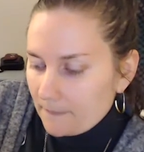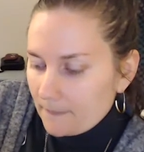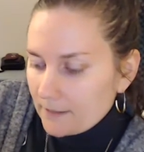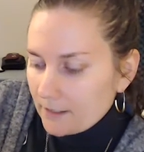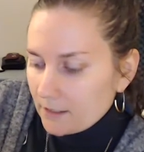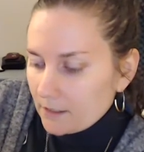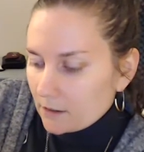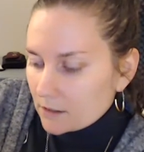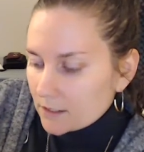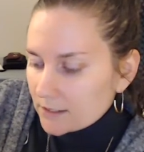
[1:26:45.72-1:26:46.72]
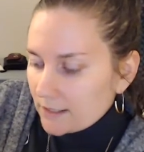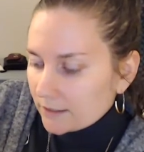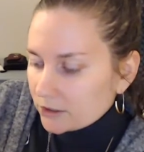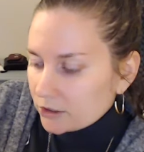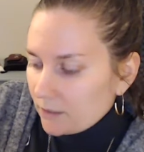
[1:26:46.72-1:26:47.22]
The architect
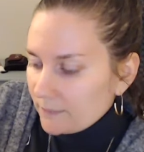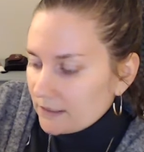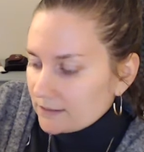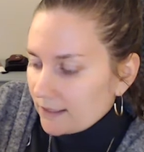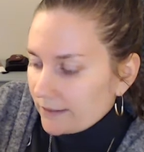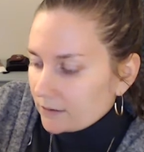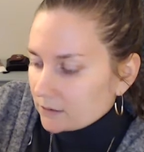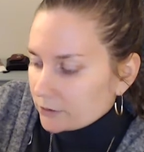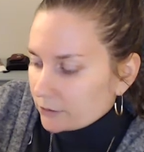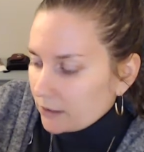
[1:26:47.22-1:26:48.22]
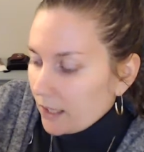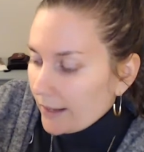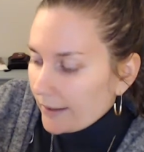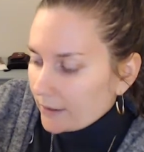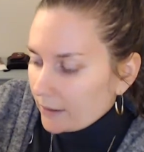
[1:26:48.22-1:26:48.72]
shall be entitled to
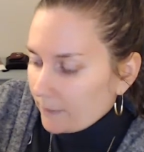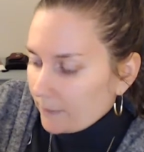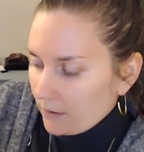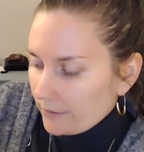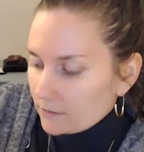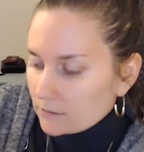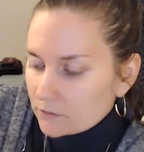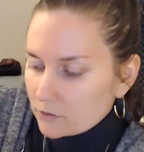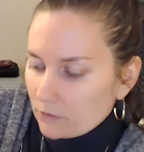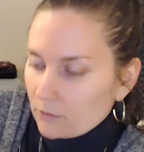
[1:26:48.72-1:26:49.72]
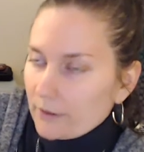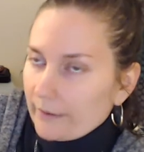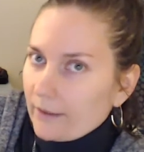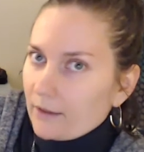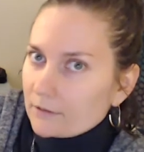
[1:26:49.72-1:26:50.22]
rely upon, so
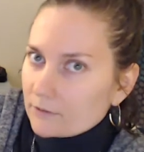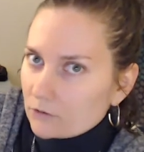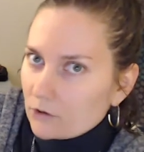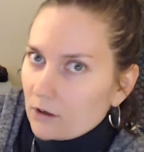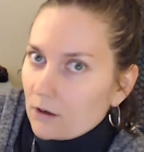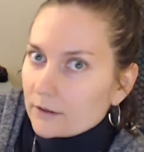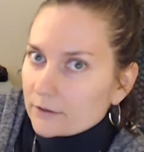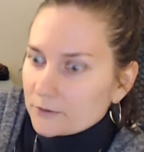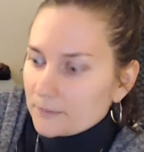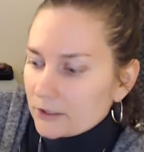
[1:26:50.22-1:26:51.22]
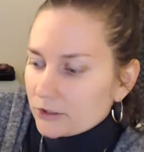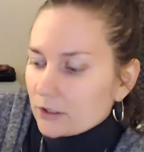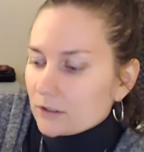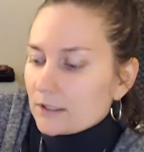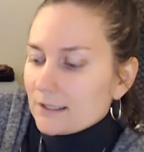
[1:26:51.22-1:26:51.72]
again, a strong
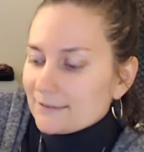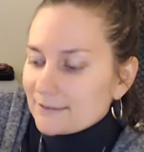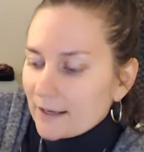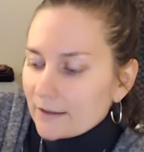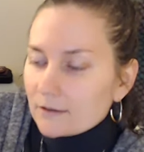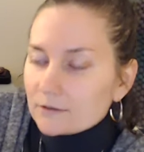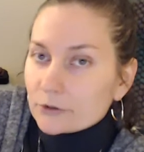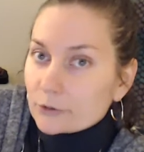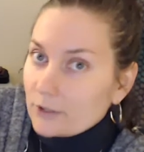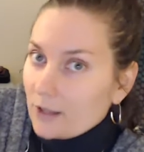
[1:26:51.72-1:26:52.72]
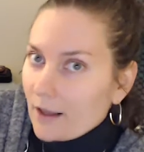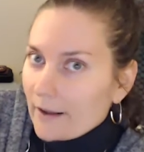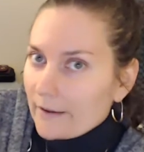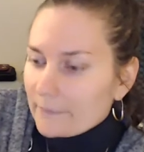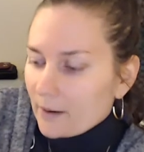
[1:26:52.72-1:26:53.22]
expression, entitled to rely
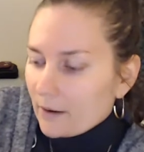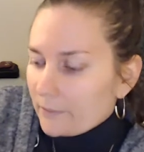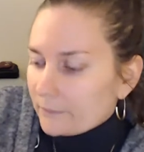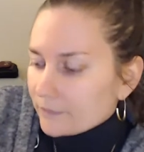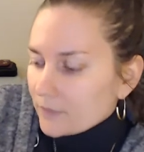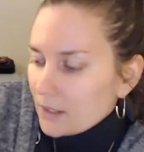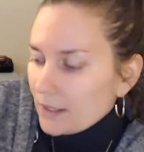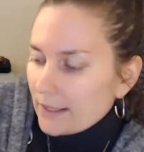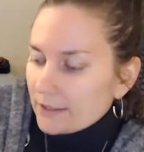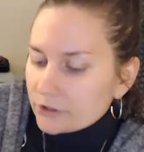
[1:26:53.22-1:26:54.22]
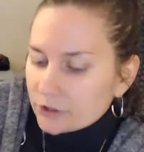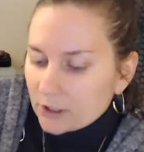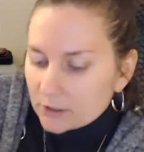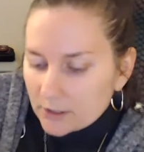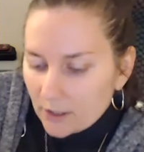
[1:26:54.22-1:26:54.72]
upon, and shall
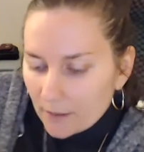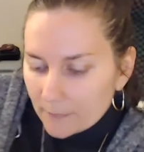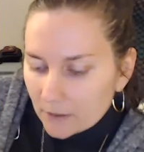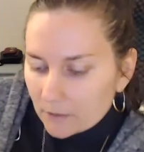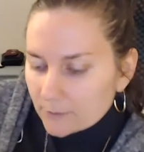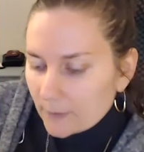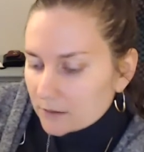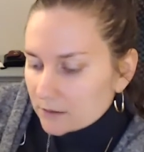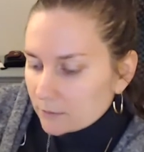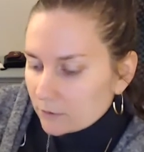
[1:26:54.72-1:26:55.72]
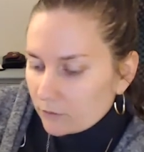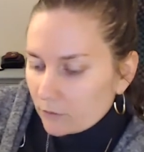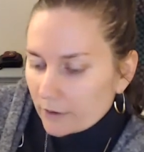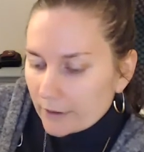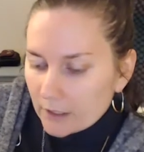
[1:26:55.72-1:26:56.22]
not be responsible
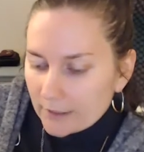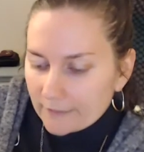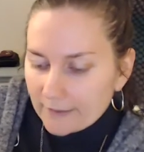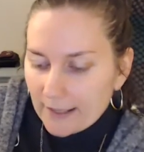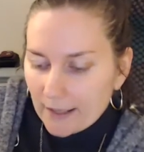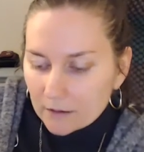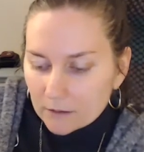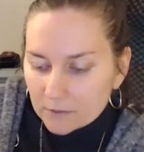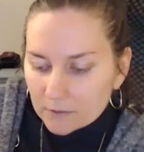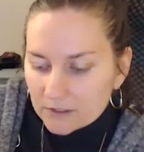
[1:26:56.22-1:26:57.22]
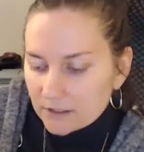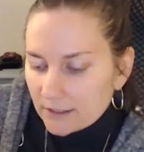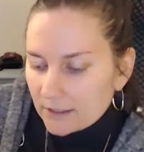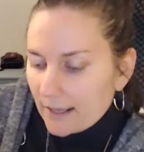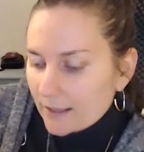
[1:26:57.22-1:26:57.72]
for the adequacy
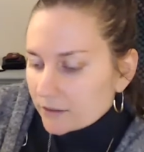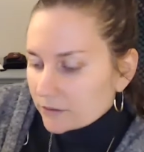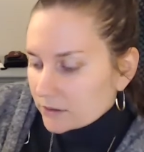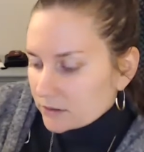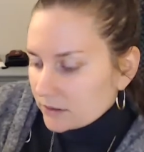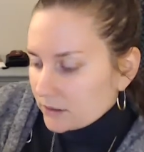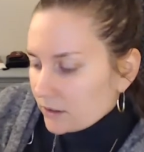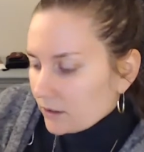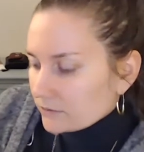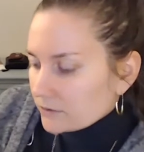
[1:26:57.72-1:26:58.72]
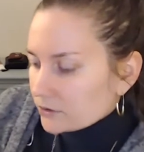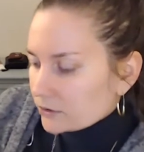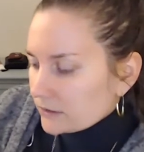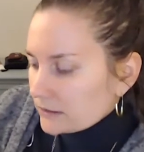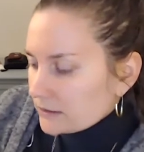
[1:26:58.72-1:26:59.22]
and accuracy of the
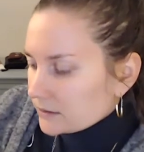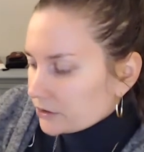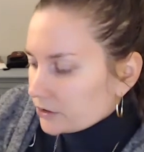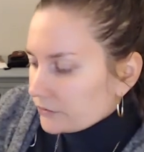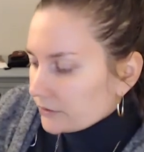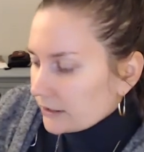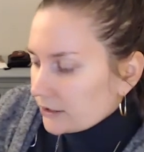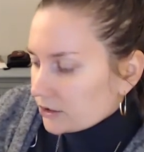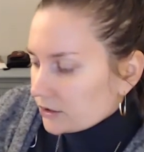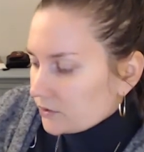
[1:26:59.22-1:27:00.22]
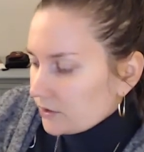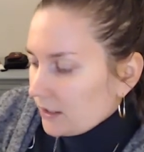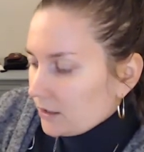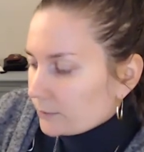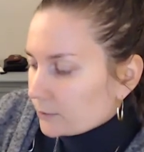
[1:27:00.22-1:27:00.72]
services, certifications,
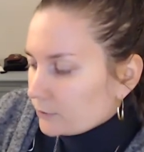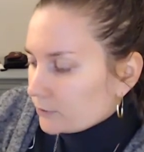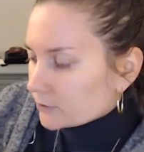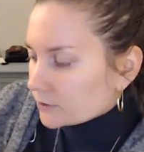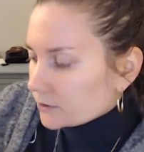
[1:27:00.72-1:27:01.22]
and approvals